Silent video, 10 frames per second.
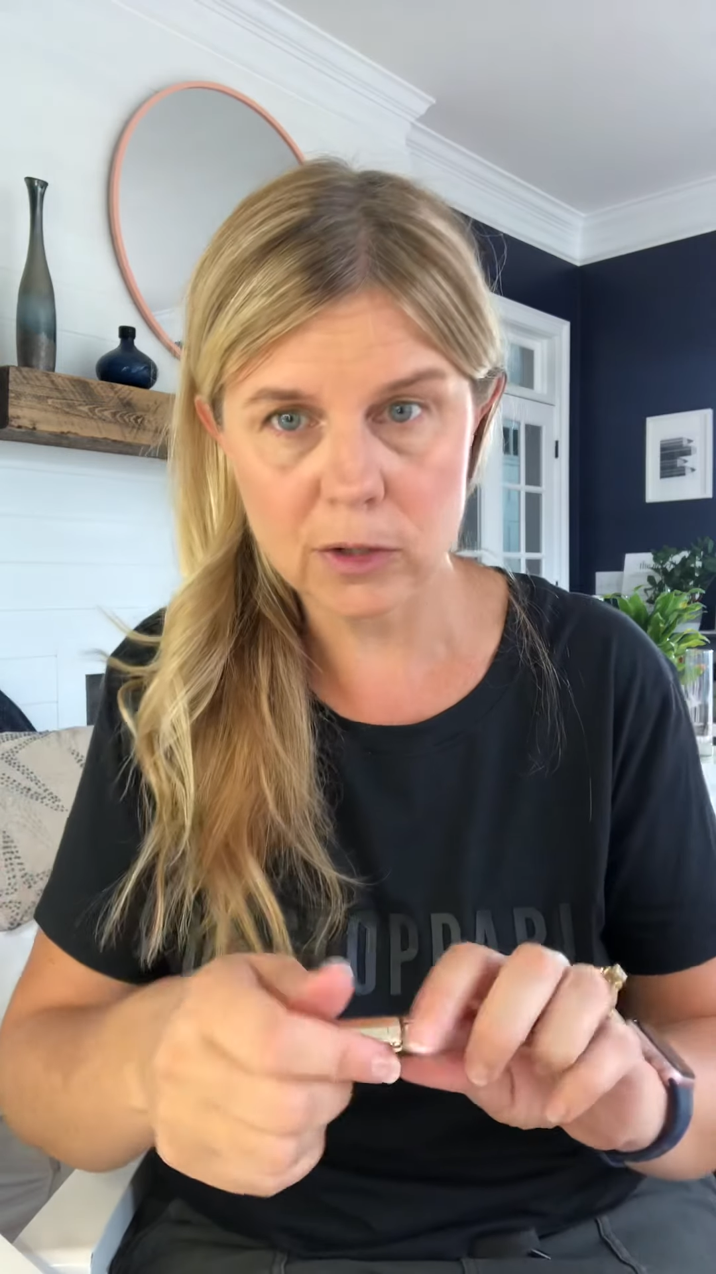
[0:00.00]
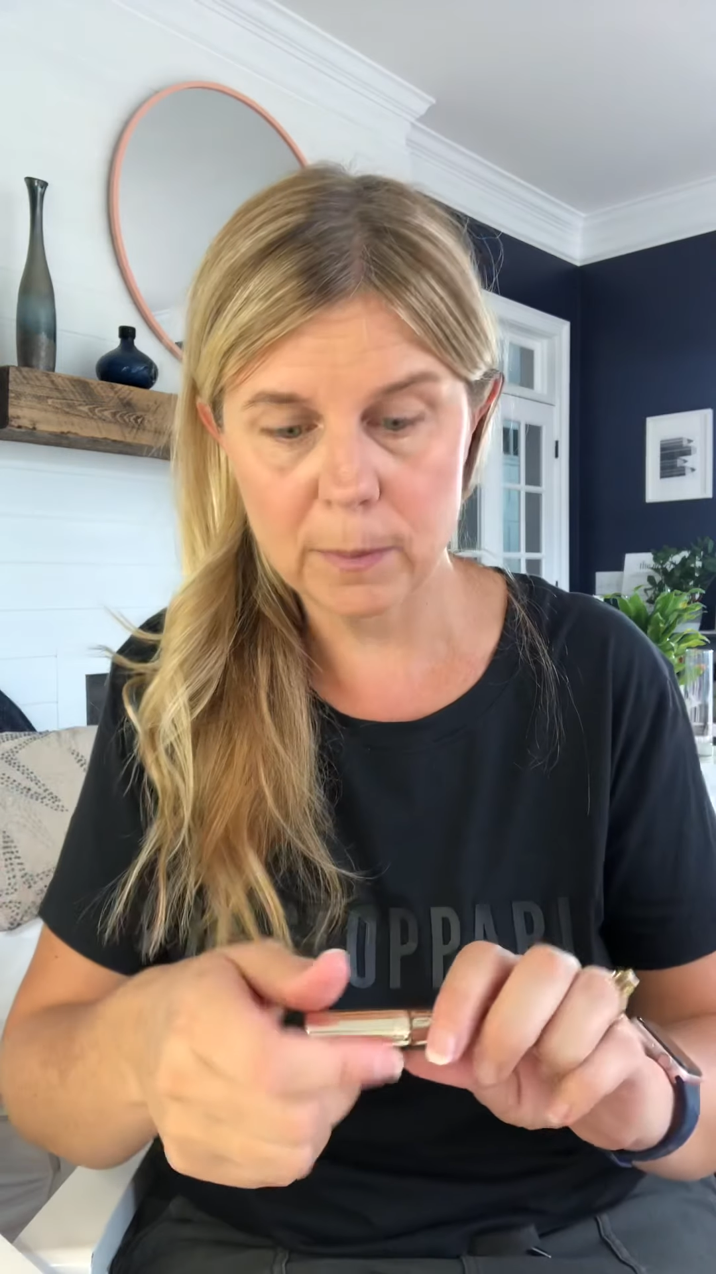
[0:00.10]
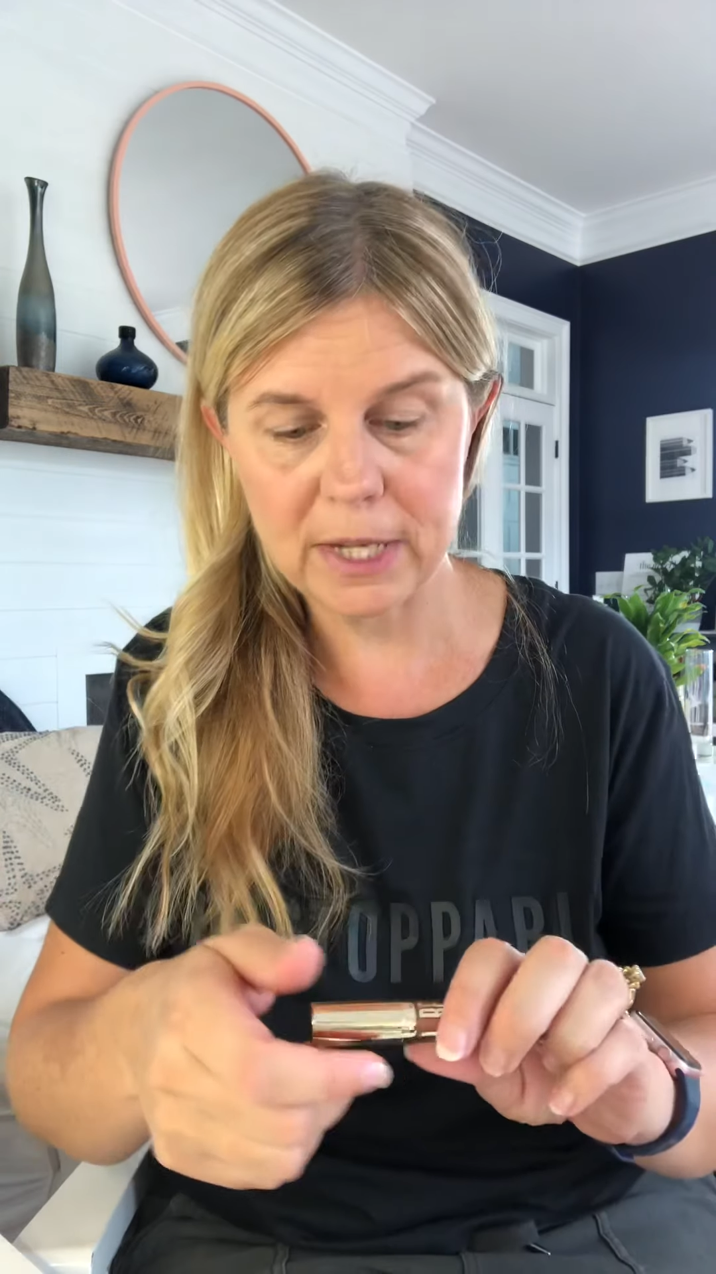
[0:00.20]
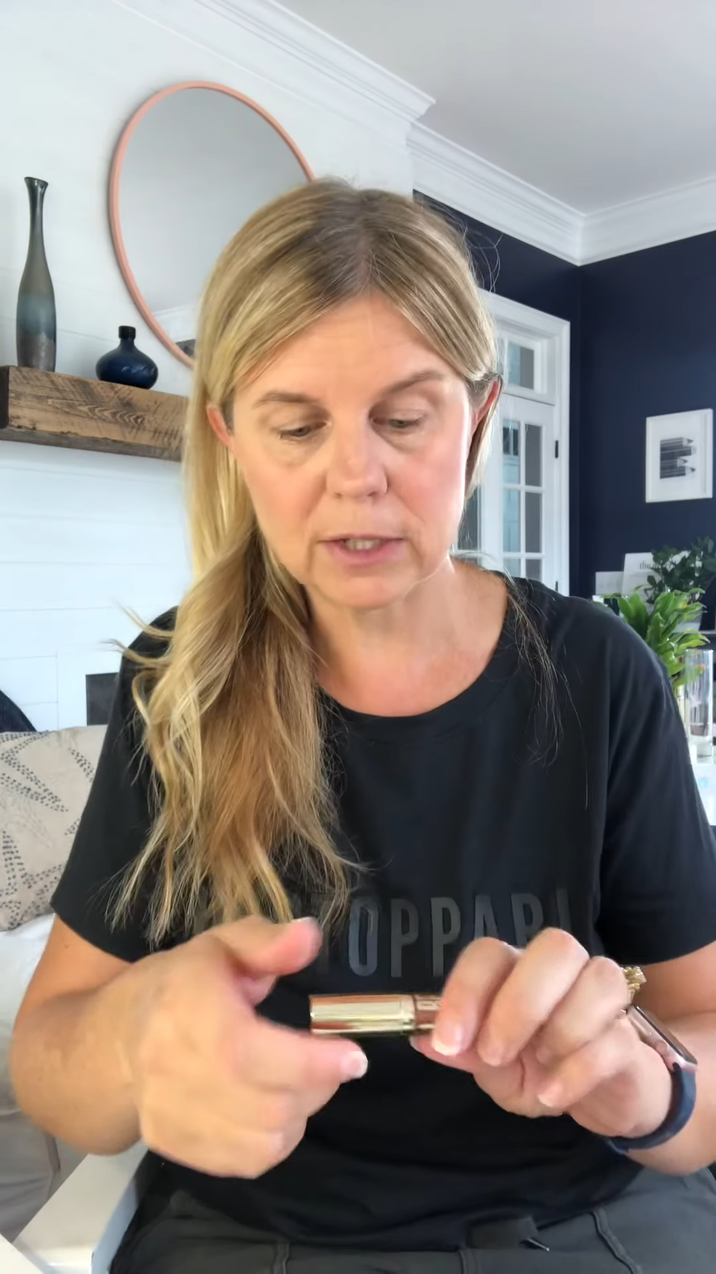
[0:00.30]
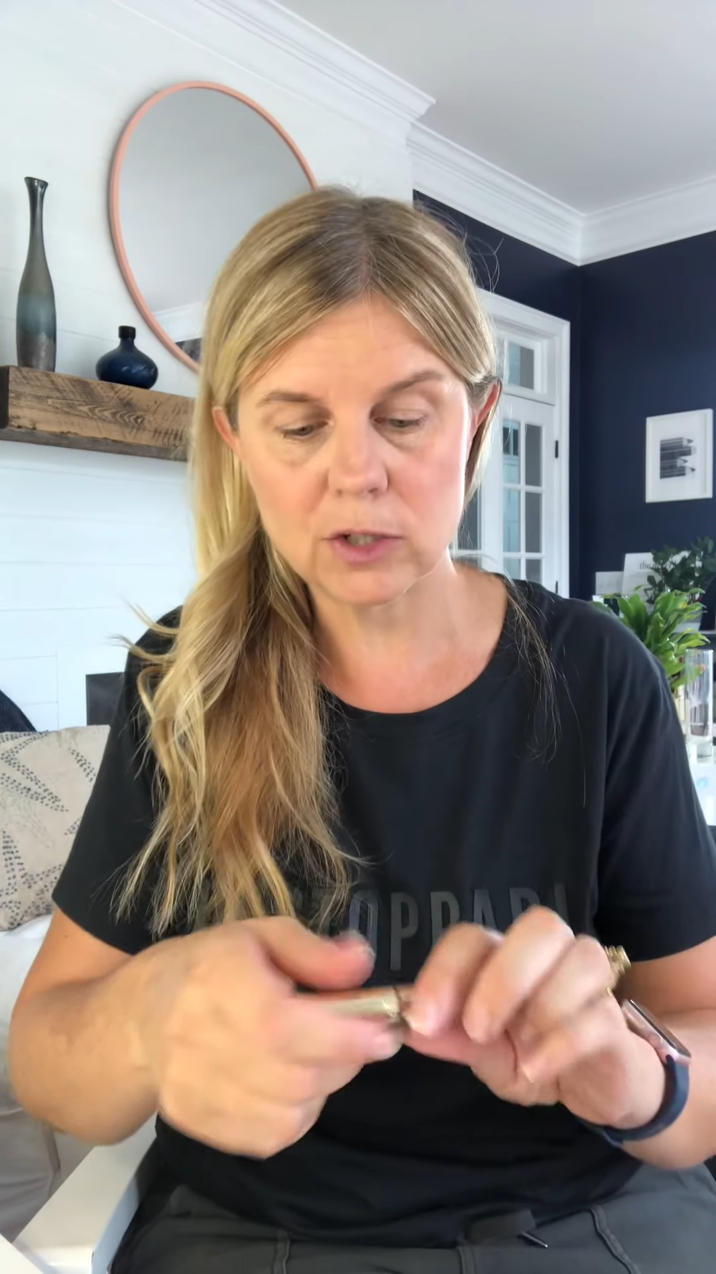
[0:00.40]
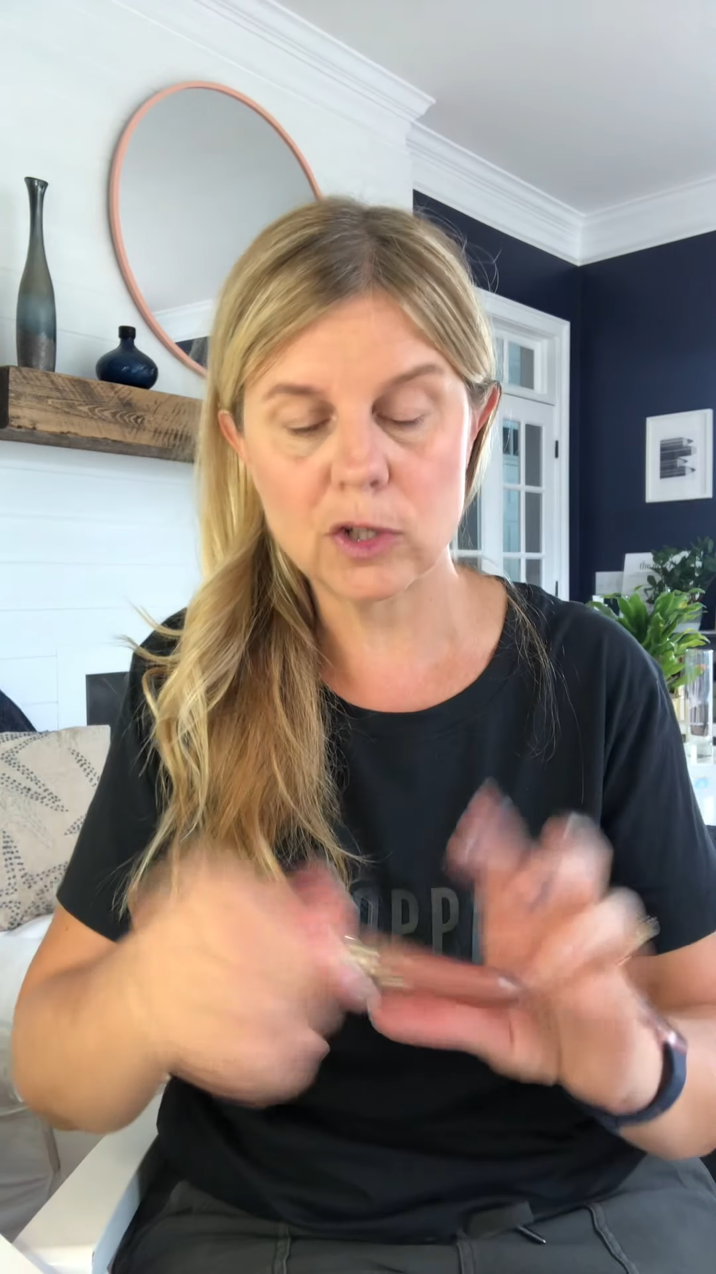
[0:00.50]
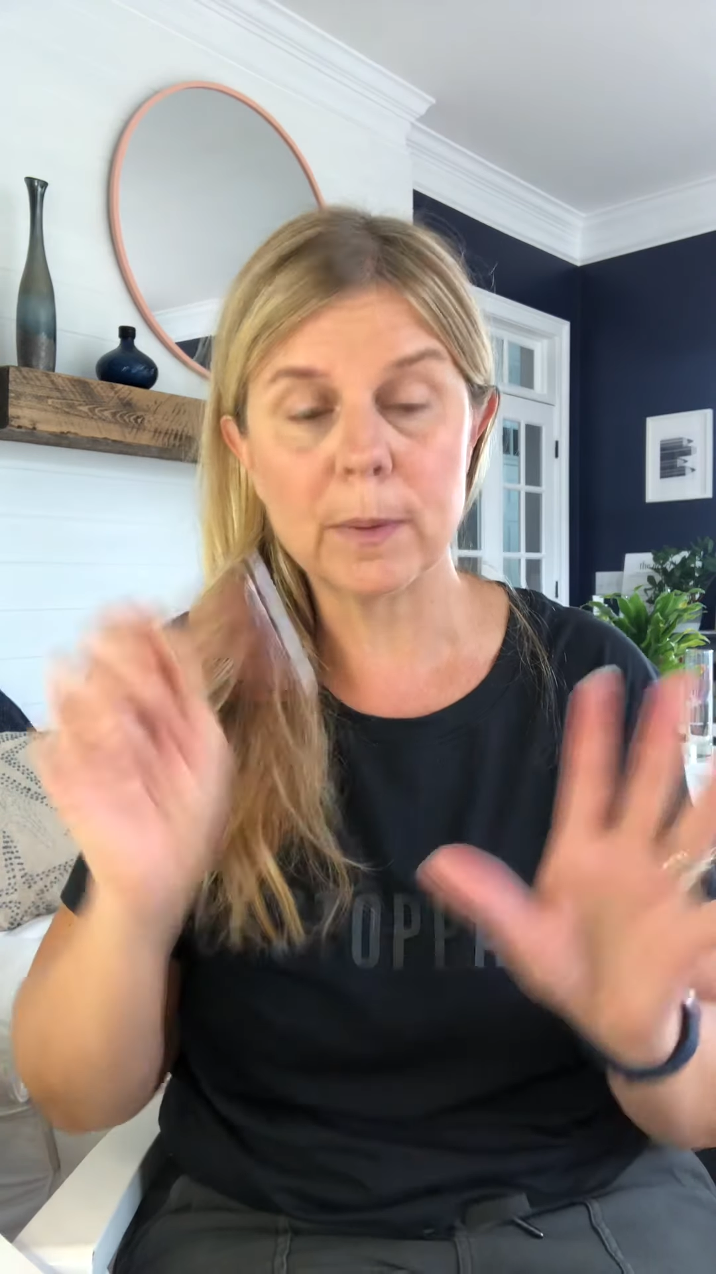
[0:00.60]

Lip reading: are amazing too,